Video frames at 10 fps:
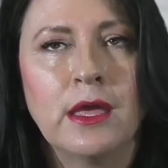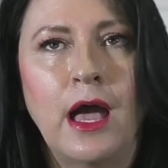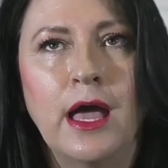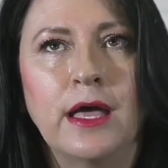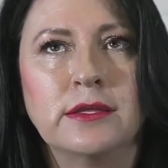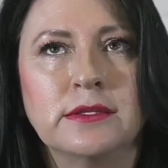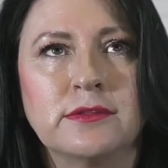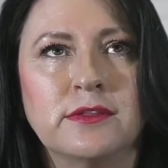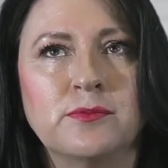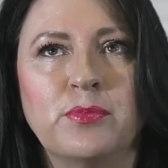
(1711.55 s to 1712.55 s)

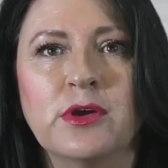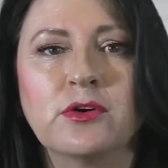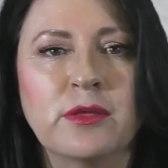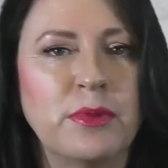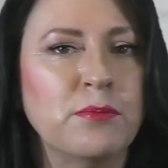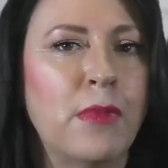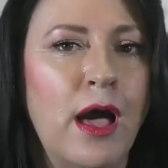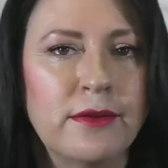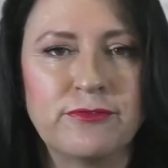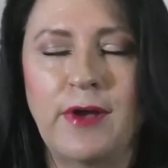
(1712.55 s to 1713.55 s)
The bill can be
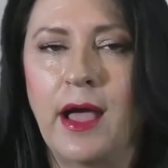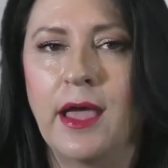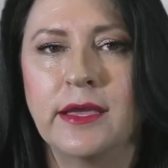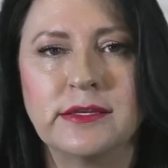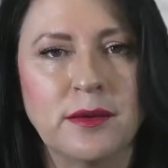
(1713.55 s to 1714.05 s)
modified,